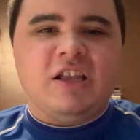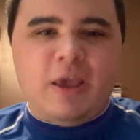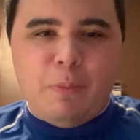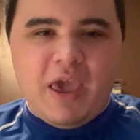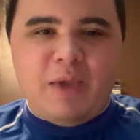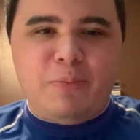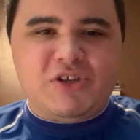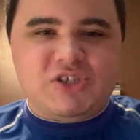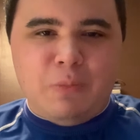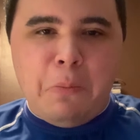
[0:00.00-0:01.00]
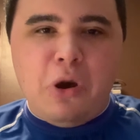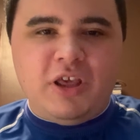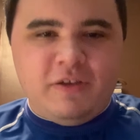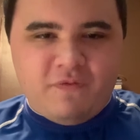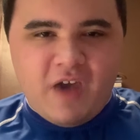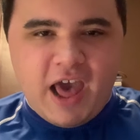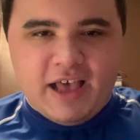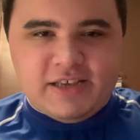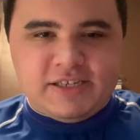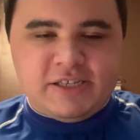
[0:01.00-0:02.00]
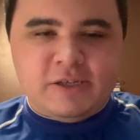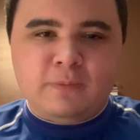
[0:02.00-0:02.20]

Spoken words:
that made me some money fast.